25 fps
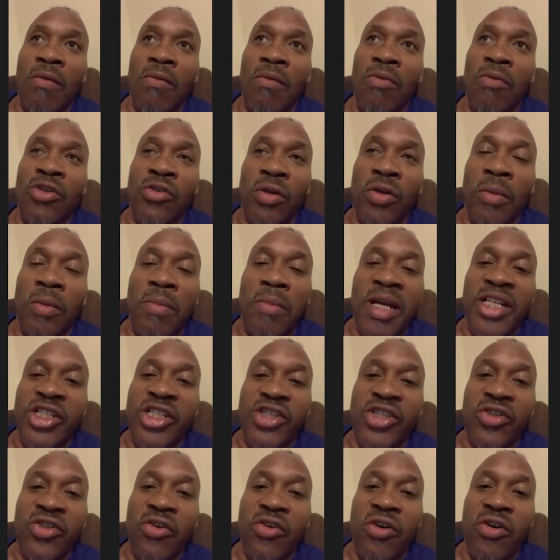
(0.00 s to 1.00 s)
was going to
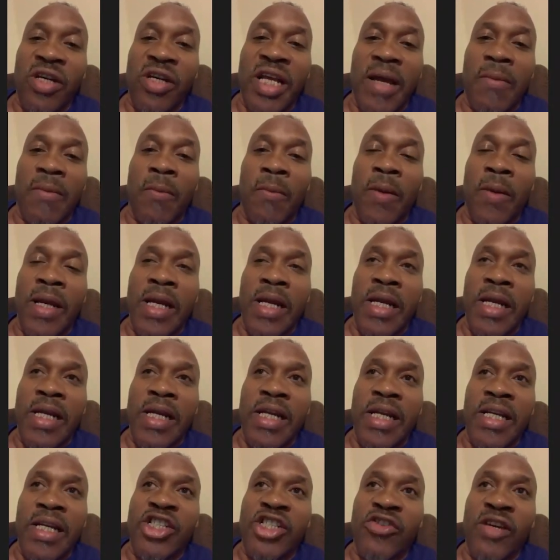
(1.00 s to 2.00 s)
make sure that we
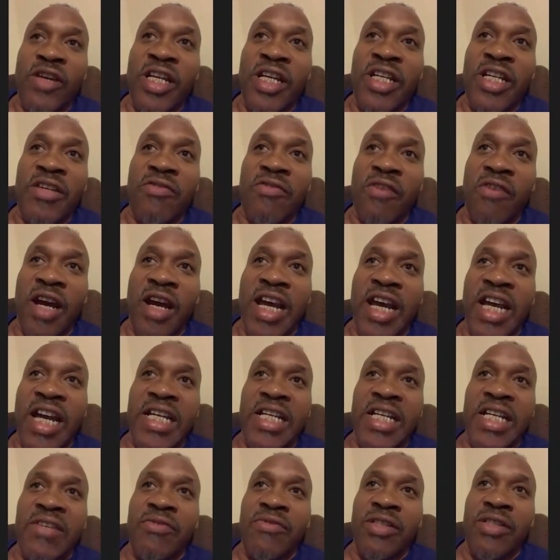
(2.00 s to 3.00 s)
get treated
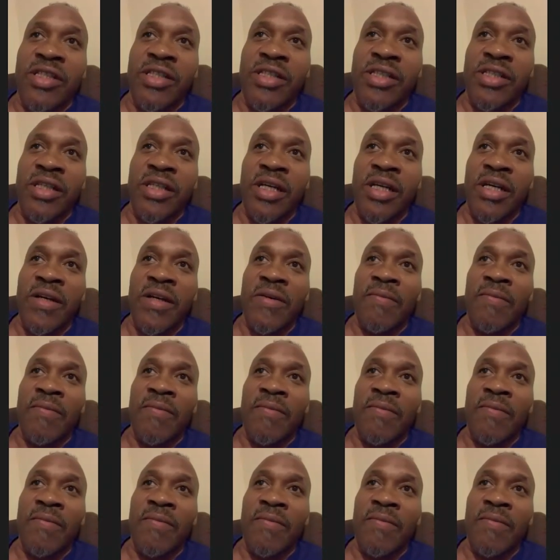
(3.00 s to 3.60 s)
right. He was